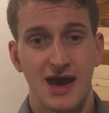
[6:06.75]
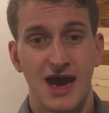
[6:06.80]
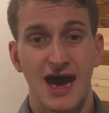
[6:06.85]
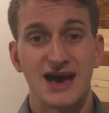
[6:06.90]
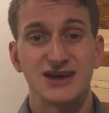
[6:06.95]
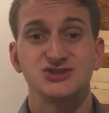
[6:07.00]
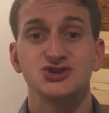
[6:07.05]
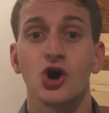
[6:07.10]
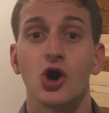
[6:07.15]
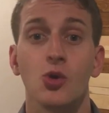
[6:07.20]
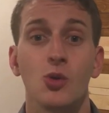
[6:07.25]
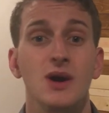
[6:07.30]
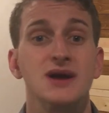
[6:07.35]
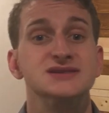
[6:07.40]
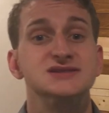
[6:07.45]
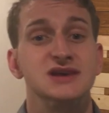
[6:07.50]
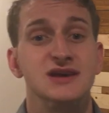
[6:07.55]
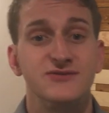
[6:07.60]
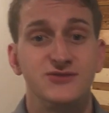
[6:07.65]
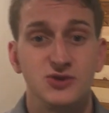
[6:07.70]
As
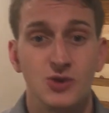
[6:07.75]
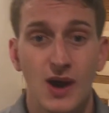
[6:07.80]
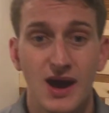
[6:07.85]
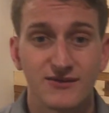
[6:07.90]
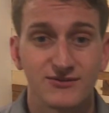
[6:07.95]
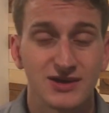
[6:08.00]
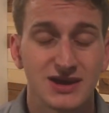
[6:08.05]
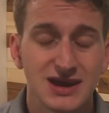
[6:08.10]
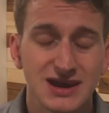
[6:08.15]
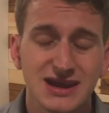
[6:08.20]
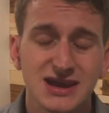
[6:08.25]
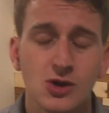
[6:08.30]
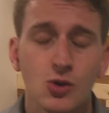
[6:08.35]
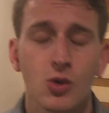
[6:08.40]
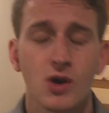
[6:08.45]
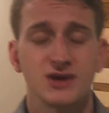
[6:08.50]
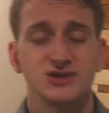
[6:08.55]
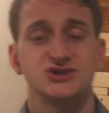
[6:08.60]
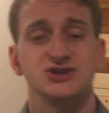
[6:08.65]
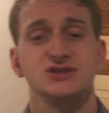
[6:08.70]
always, if you have any
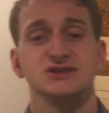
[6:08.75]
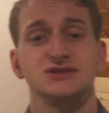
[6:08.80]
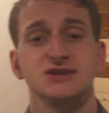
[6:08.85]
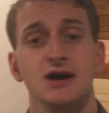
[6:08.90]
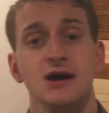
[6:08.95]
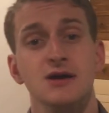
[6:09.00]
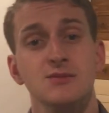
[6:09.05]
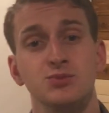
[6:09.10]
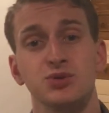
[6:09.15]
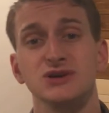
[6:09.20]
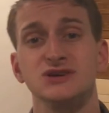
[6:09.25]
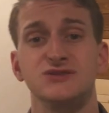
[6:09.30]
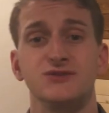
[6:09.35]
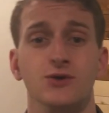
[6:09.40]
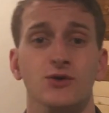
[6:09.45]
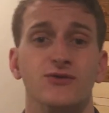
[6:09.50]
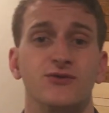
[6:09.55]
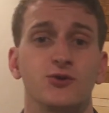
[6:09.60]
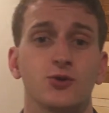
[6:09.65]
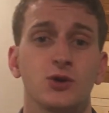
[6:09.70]
questions, please
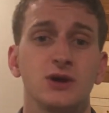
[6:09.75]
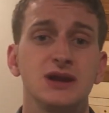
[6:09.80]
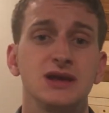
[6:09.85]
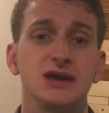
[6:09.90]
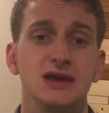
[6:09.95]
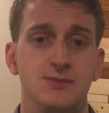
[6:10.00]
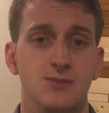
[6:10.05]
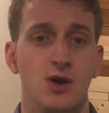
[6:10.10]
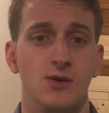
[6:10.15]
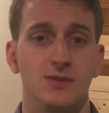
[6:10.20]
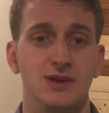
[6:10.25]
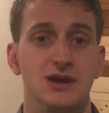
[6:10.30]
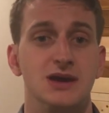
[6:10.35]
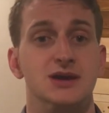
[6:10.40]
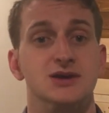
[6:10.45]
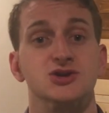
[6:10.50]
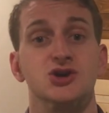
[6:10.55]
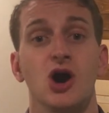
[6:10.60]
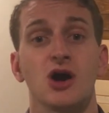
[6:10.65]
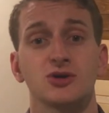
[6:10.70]
feel free to email me
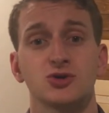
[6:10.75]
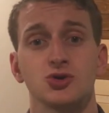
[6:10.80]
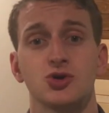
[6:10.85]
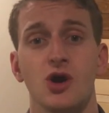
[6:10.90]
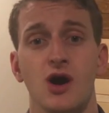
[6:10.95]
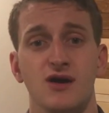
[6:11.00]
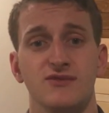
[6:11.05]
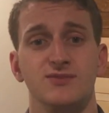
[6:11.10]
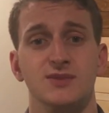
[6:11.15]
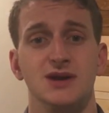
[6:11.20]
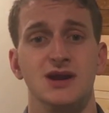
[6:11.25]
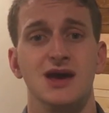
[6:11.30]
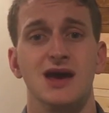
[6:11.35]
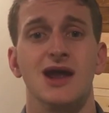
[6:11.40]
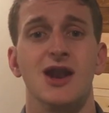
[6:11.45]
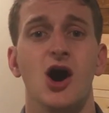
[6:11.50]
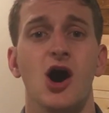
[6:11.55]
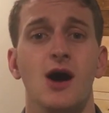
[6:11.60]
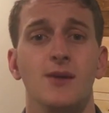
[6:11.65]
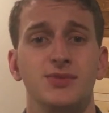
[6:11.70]
at
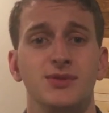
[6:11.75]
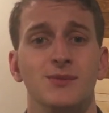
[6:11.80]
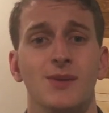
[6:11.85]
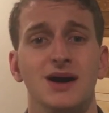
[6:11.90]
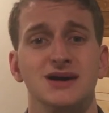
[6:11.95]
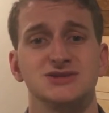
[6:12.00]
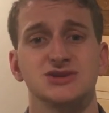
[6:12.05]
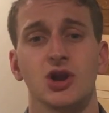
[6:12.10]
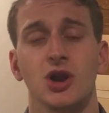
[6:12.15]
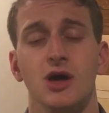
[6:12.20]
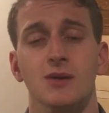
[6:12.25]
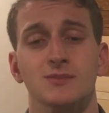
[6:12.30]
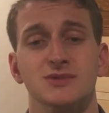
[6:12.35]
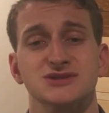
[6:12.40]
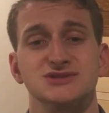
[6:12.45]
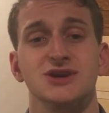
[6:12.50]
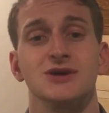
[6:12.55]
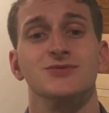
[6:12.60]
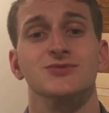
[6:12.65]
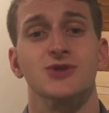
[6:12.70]

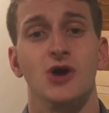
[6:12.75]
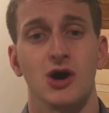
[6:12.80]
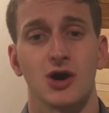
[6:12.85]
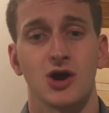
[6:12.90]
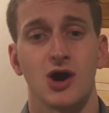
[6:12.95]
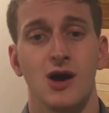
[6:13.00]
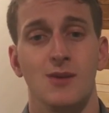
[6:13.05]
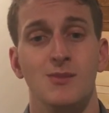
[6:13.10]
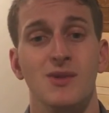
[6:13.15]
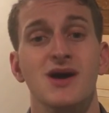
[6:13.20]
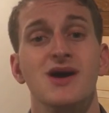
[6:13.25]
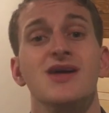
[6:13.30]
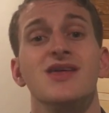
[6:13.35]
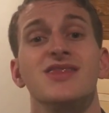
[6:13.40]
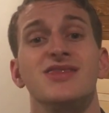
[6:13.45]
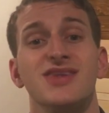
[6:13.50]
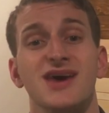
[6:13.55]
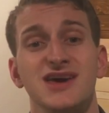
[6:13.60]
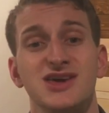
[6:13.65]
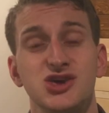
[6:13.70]
drkaufman@optimizecolumbus.com.
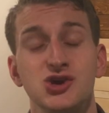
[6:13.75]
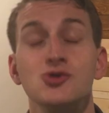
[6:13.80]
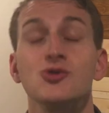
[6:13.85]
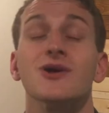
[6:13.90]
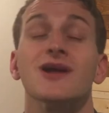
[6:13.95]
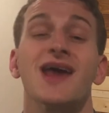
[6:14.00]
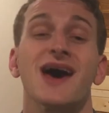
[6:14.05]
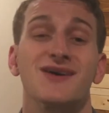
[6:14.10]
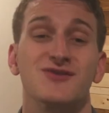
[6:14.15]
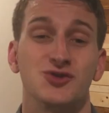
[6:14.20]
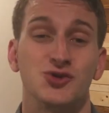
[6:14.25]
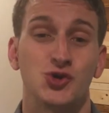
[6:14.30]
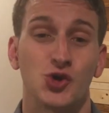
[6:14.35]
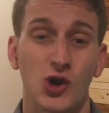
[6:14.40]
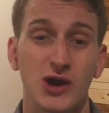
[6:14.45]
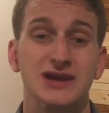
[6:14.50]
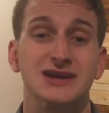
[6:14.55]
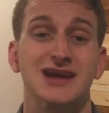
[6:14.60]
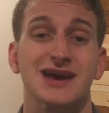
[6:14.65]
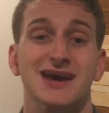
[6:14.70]
Thank you and have a
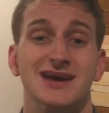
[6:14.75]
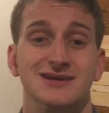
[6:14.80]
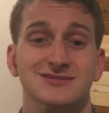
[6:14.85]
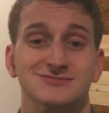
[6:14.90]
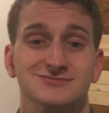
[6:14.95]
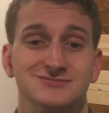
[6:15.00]
great day.